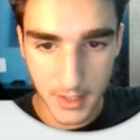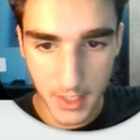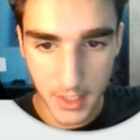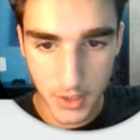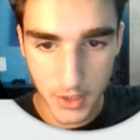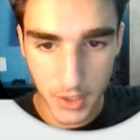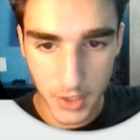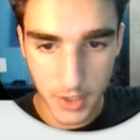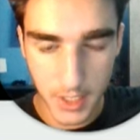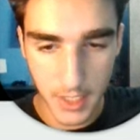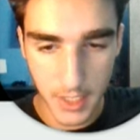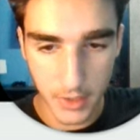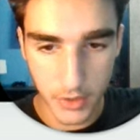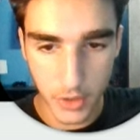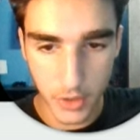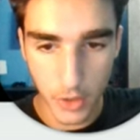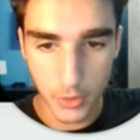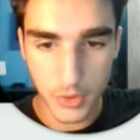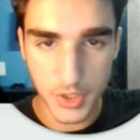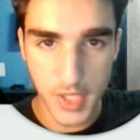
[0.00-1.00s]
And then it just kind
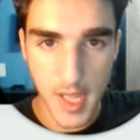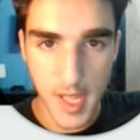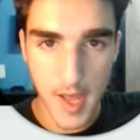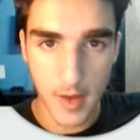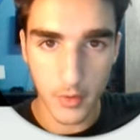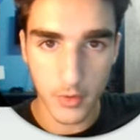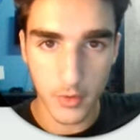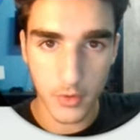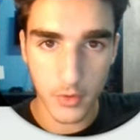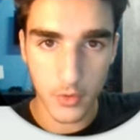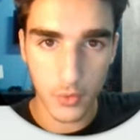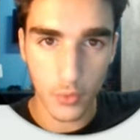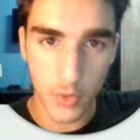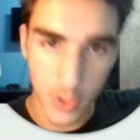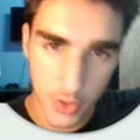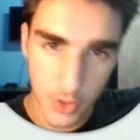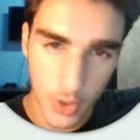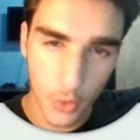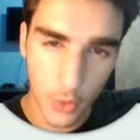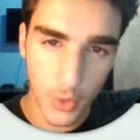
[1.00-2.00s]
of goes down.
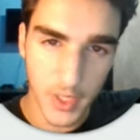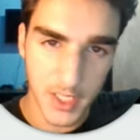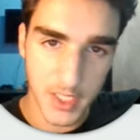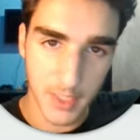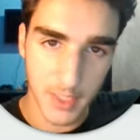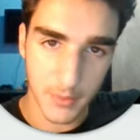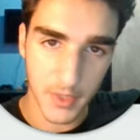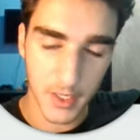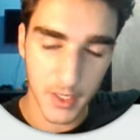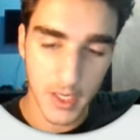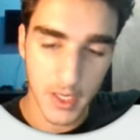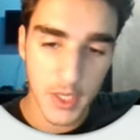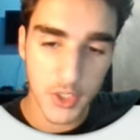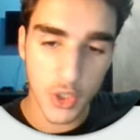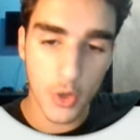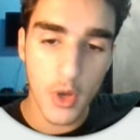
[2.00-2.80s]
When you don't eat something.